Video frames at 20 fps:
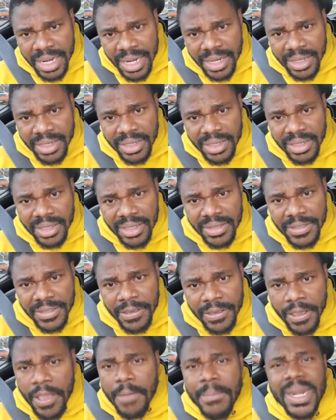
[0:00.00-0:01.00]
or suggesting you
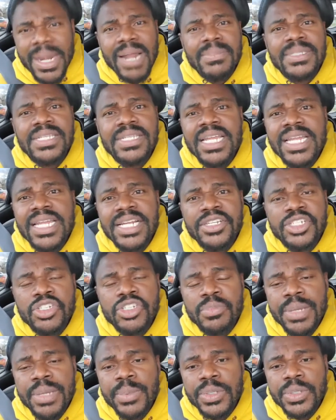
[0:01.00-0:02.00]
should be able to make
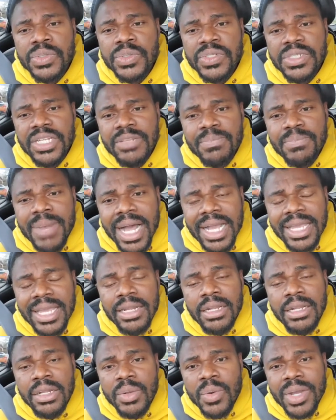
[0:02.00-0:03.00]
everything.
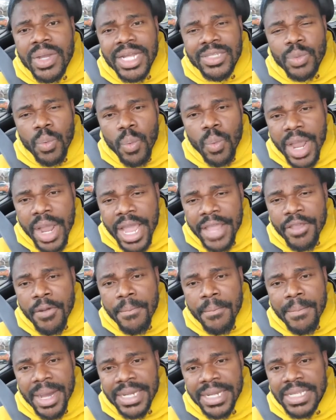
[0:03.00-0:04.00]
But I'm saying that you should be
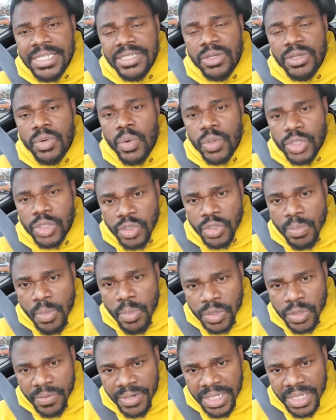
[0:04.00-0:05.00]
able to sit back
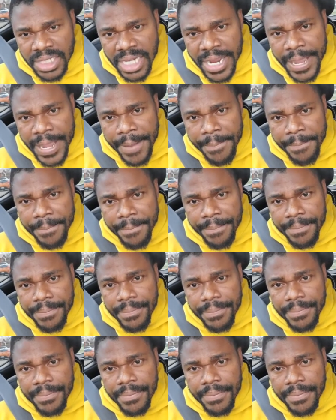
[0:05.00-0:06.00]
and look at where your
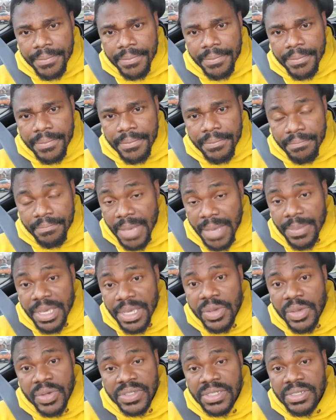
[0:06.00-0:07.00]
monies go to most
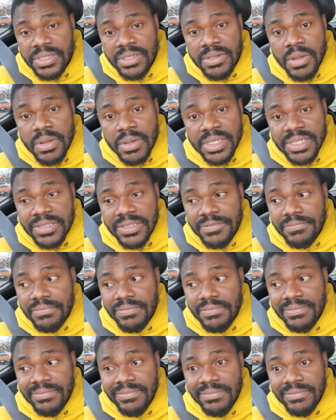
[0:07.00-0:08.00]
of the time.
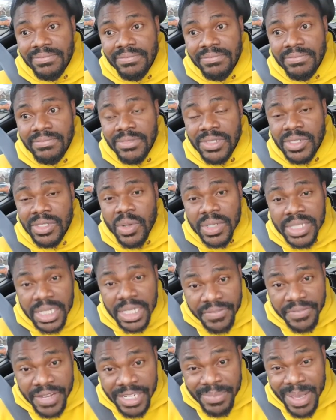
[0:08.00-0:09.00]
Maybe
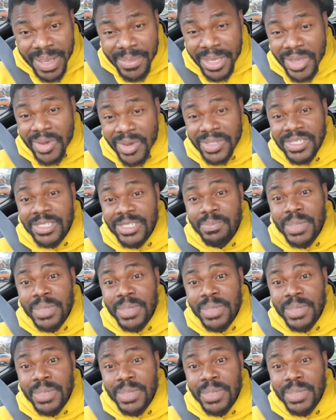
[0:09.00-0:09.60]
yours is not